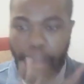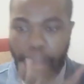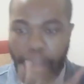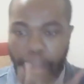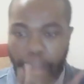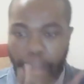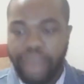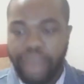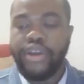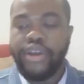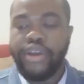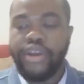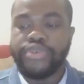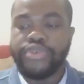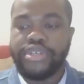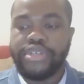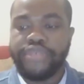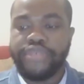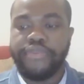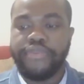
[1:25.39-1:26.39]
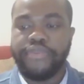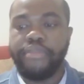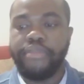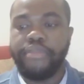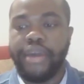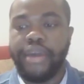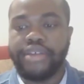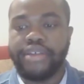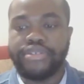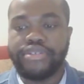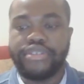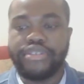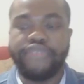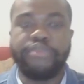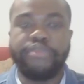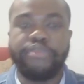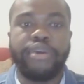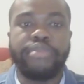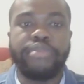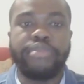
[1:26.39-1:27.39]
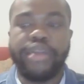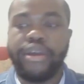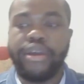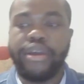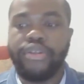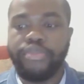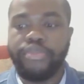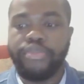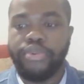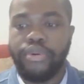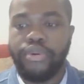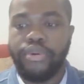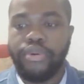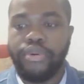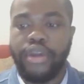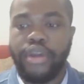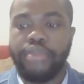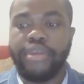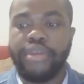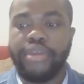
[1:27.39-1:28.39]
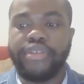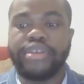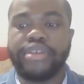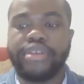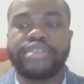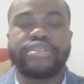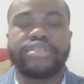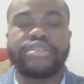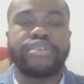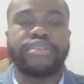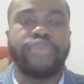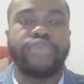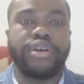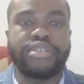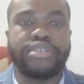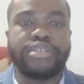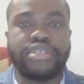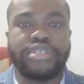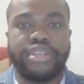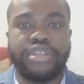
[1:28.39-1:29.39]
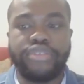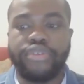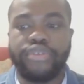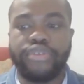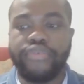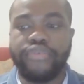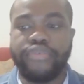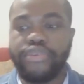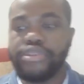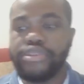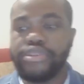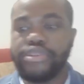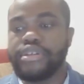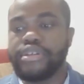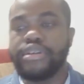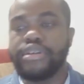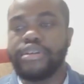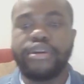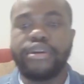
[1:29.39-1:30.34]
for graduation from the Masters of Public Health program at the Eastern Washington University.